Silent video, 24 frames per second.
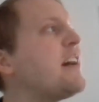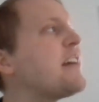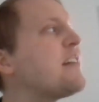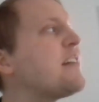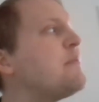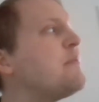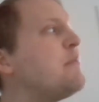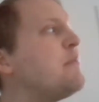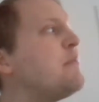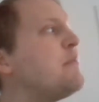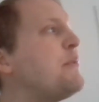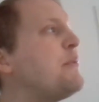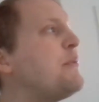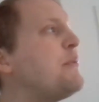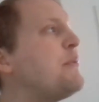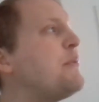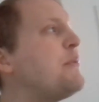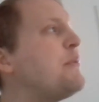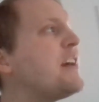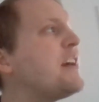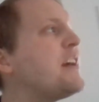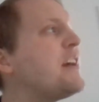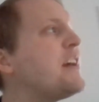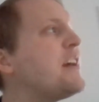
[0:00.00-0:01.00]
maybe we
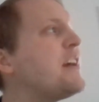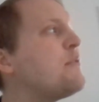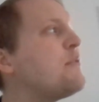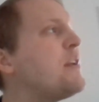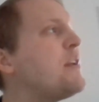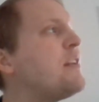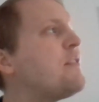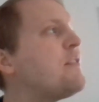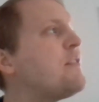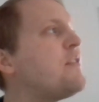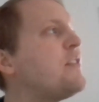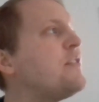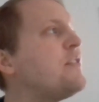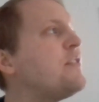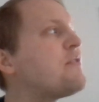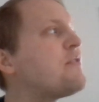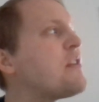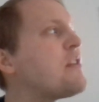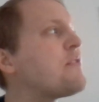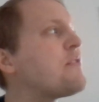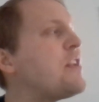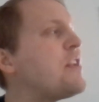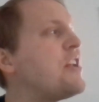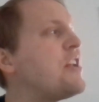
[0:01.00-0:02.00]
can get rid of the
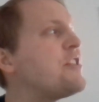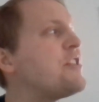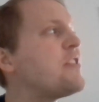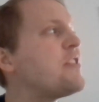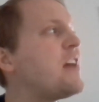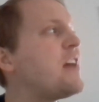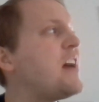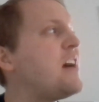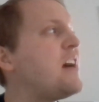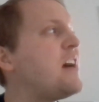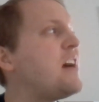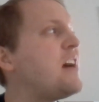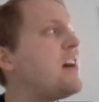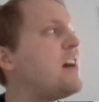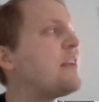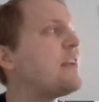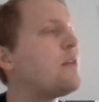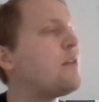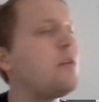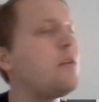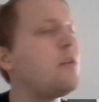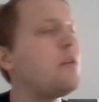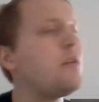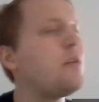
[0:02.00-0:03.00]
friend relation at
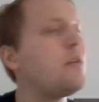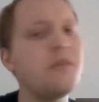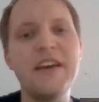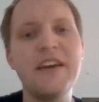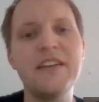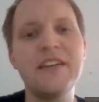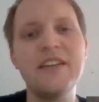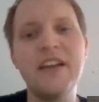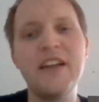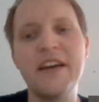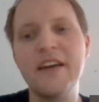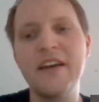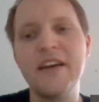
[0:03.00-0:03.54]
all and make it like a